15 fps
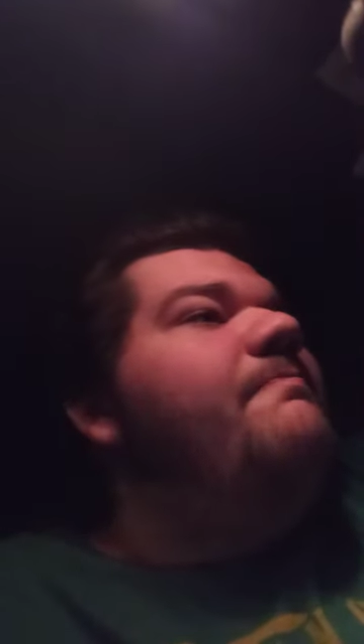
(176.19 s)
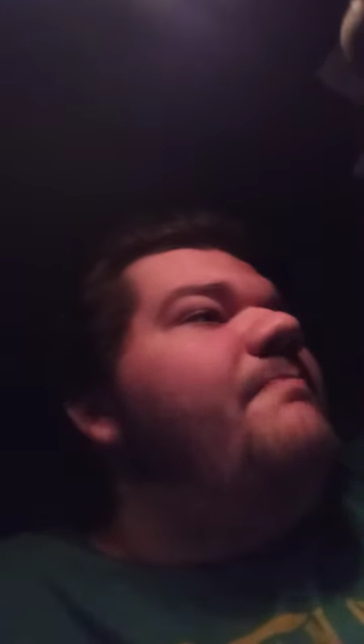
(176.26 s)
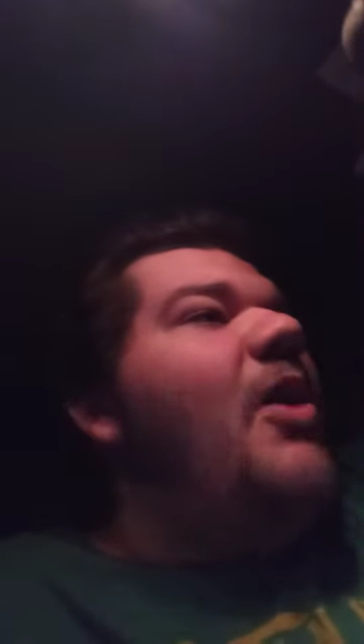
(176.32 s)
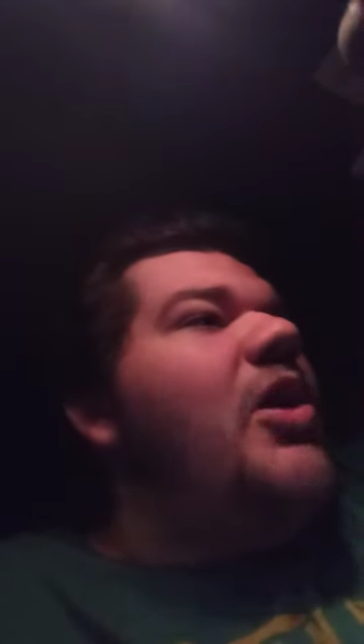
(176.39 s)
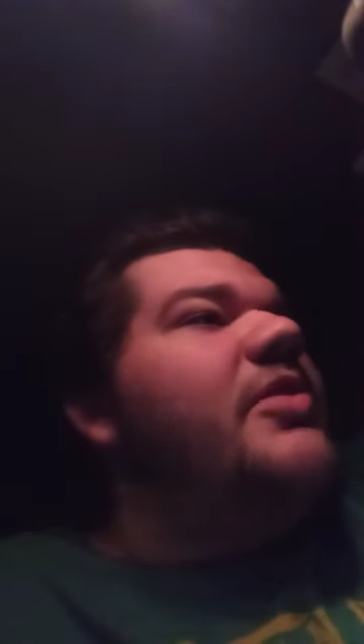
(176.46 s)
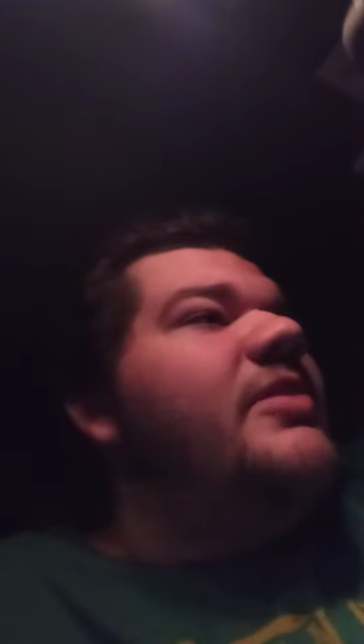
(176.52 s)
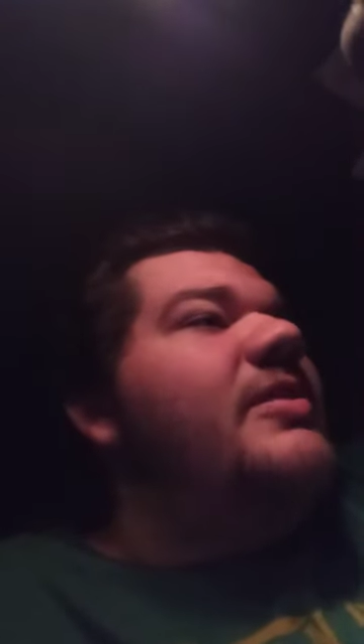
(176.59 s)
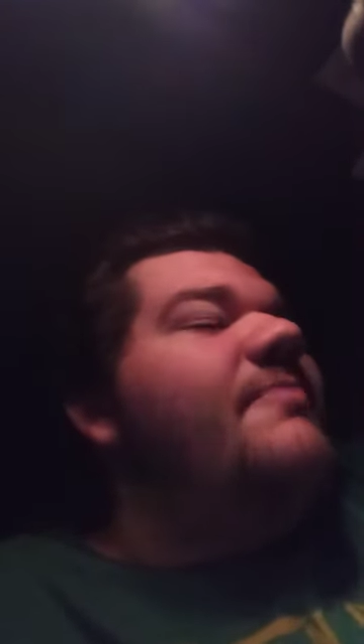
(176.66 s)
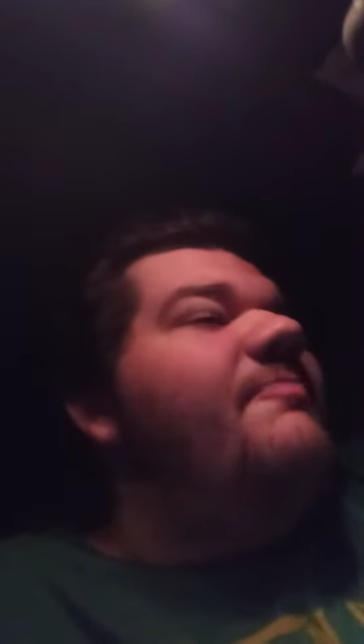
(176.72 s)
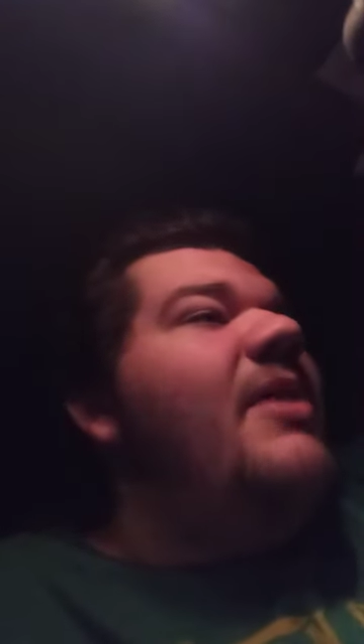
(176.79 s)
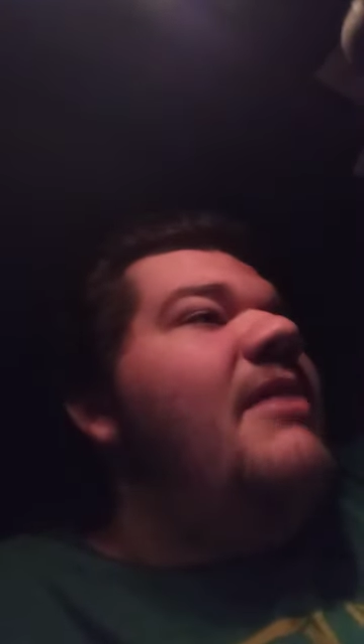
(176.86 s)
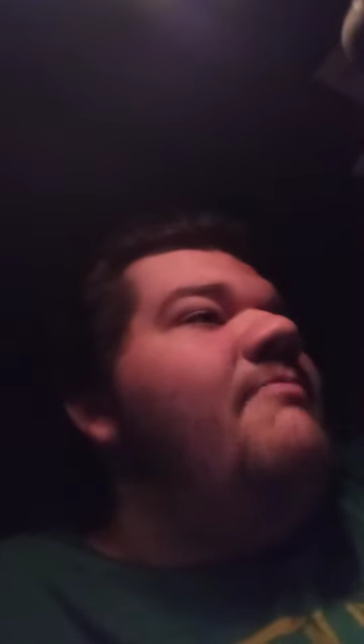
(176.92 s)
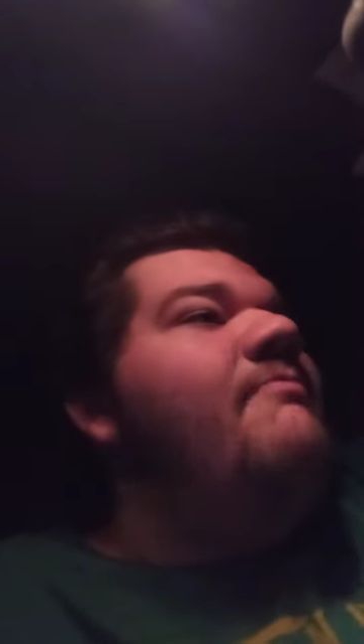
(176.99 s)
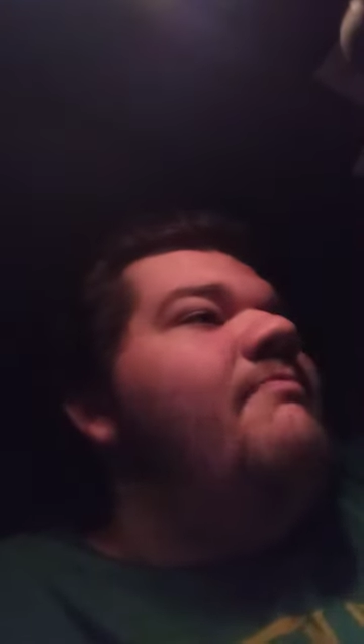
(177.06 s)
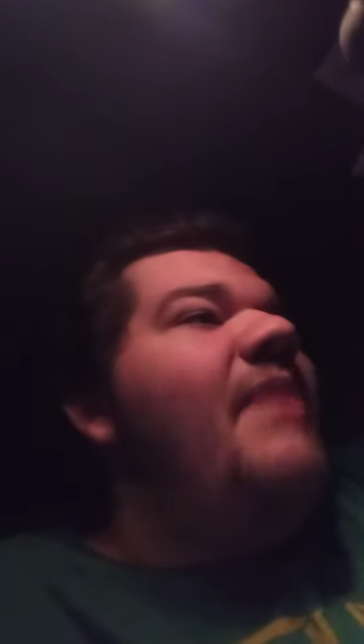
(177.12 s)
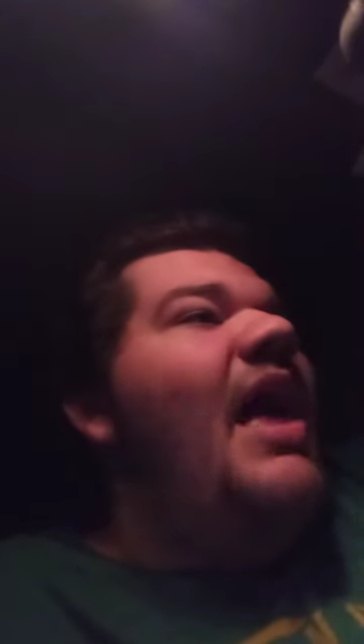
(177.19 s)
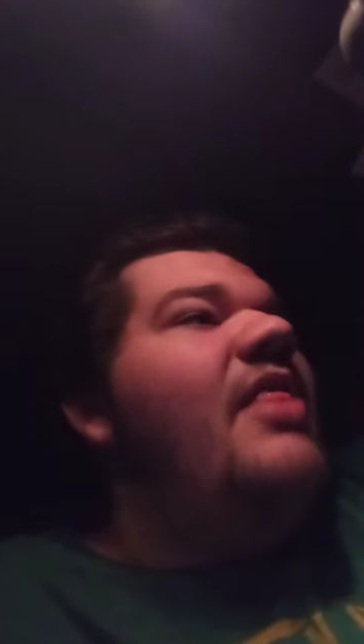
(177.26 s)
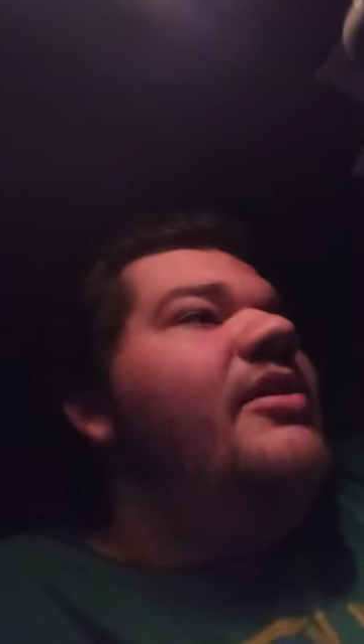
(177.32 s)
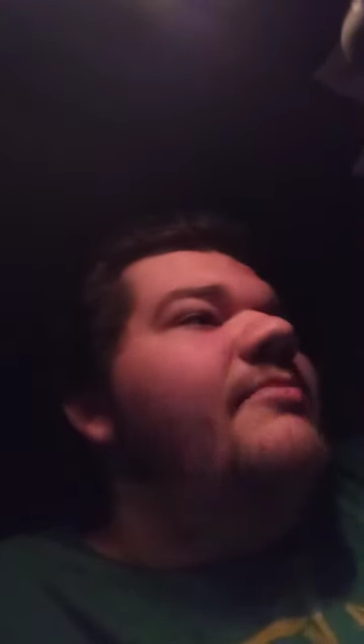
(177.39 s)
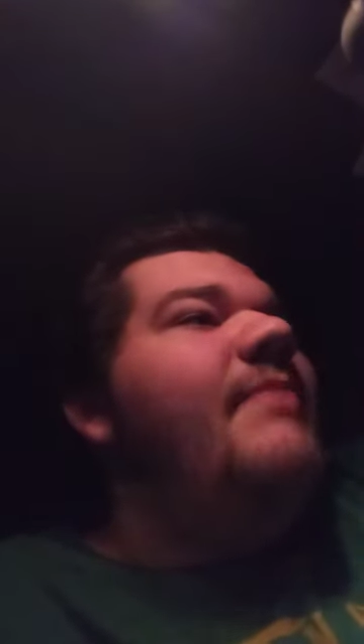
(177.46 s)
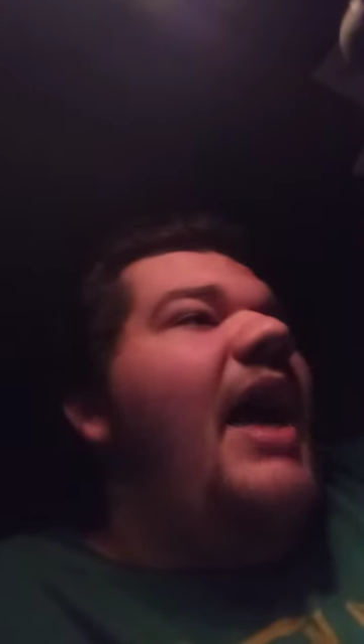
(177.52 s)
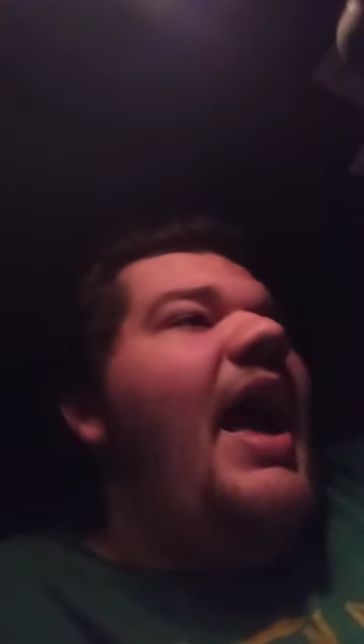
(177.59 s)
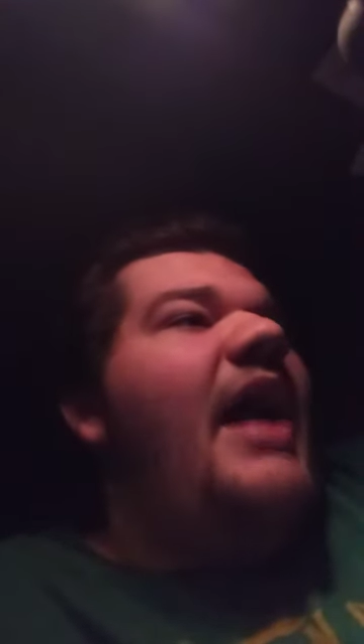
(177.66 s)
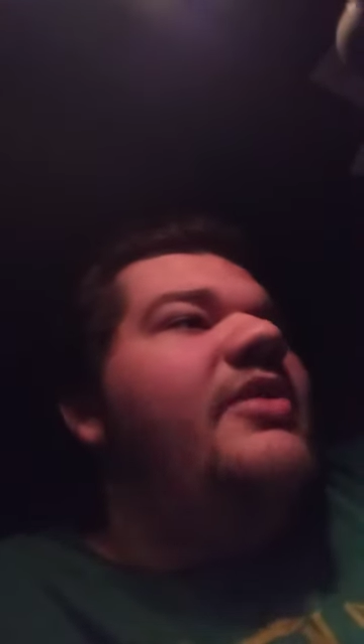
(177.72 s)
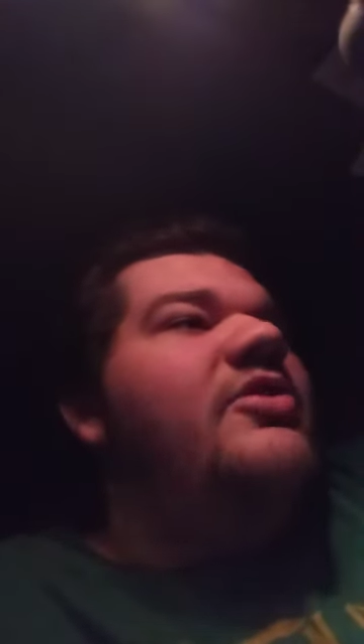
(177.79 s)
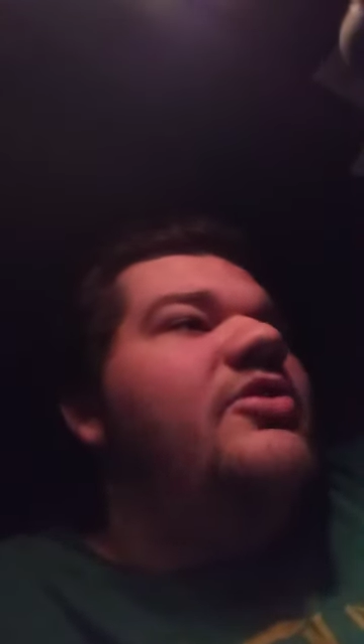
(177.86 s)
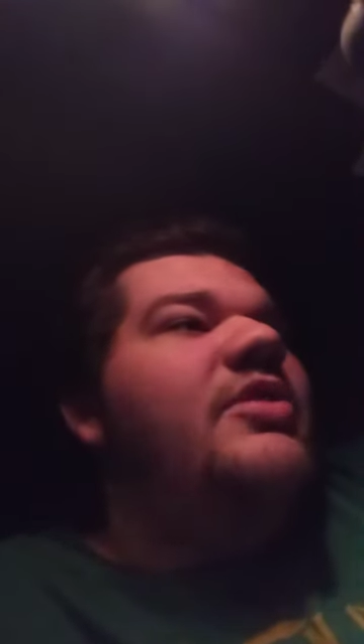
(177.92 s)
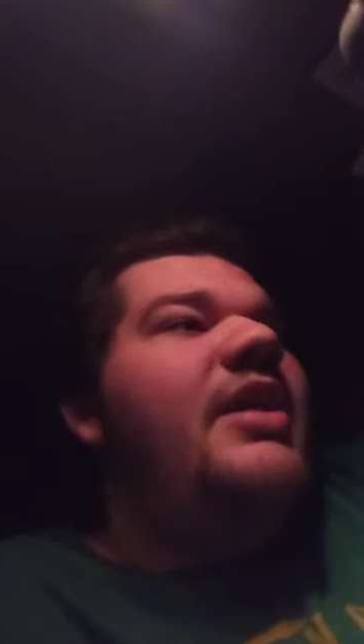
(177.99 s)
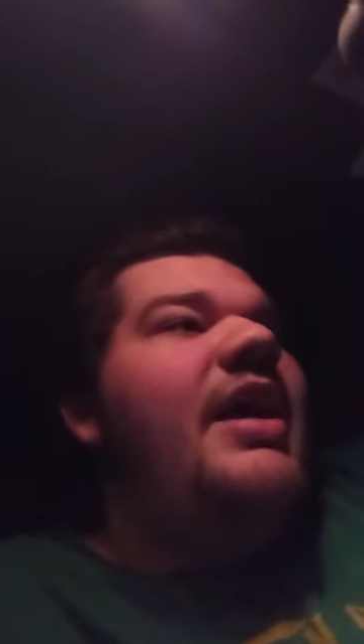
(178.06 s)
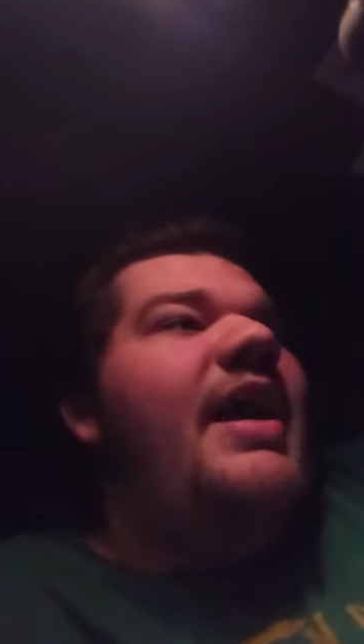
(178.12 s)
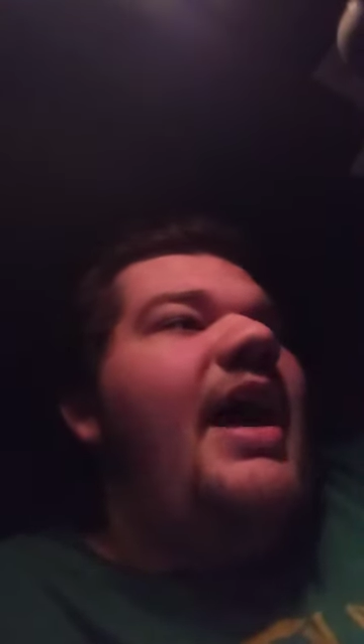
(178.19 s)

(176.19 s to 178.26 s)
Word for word: versus Finn Balor match